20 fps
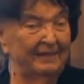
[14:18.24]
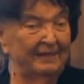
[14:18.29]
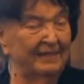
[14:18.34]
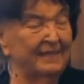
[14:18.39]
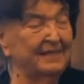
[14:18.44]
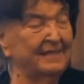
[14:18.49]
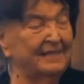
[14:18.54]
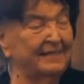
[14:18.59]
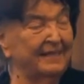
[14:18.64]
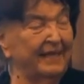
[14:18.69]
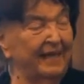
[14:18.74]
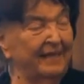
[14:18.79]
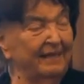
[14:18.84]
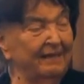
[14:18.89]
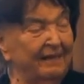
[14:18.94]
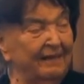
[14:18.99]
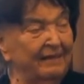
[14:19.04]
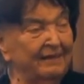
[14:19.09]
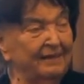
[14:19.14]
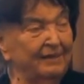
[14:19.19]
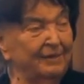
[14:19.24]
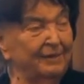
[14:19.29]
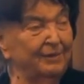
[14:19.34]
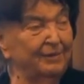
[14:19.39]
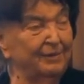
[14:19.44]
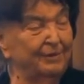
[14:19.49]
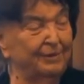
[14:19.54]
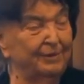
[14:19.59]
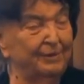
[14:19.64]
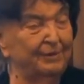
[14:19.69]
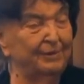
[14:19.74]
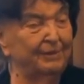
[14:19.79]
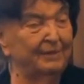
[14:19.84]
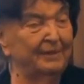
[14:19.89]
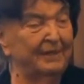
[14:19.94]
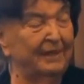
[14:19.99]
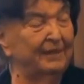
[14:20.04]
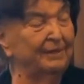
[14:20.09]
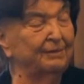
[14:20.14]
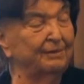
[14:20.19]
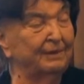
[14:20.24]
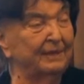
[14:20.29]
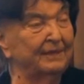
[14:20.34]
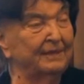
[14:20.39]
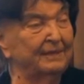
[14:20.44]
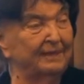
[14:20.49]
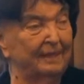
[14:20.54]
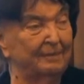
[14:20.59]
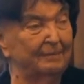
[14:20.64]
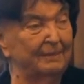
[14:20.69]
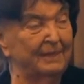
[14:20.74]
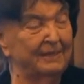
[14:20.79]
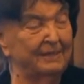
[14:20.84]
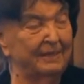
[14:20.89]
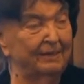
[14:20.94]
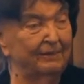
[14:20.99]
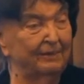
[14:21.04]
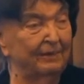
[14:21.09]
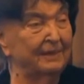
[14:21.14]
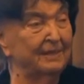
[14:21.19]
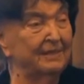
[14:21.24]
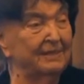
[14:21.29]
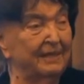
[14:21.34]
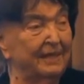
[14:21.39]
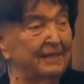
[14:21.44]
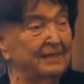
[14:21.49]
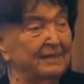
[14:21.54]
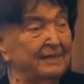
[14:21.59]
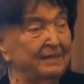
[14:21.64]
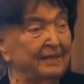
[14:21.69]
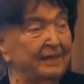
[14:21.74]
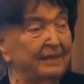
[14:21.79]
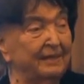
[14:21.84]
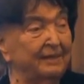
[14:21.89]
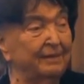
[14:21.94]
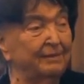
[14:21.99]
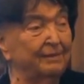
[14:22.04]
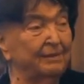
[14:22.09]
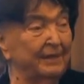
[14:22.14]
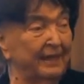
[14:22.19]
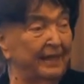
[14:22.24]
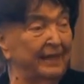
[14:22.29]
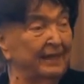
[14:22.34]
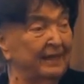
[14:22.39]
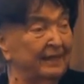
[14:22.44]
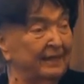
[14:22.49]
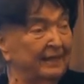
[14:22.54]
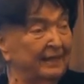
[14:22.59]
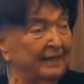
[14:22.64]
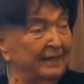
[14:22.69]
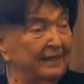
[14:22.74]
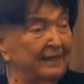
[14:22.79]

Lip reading: the state asked you to try to establish an organization in Ukraine.